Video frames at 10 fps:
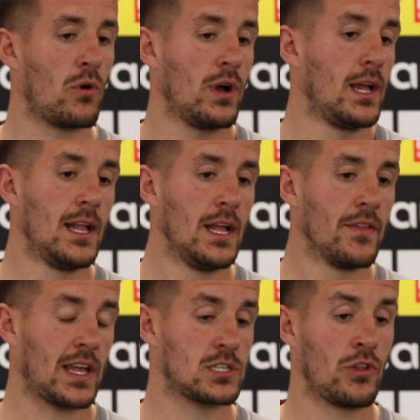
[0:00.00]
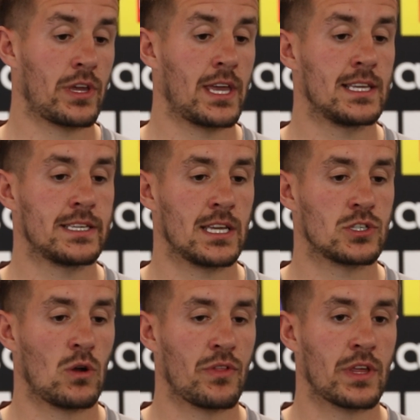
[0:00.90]
But that's not the case here.
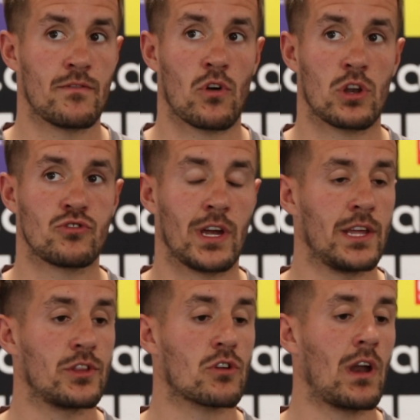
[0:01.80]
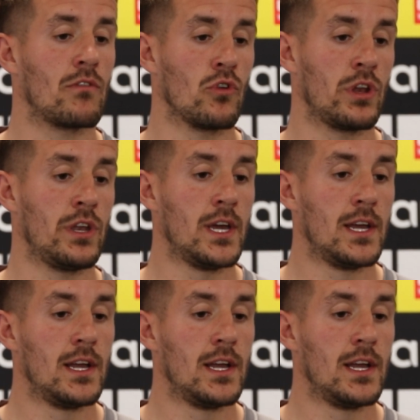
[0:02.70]
So I think you've got to try and hit the ground running.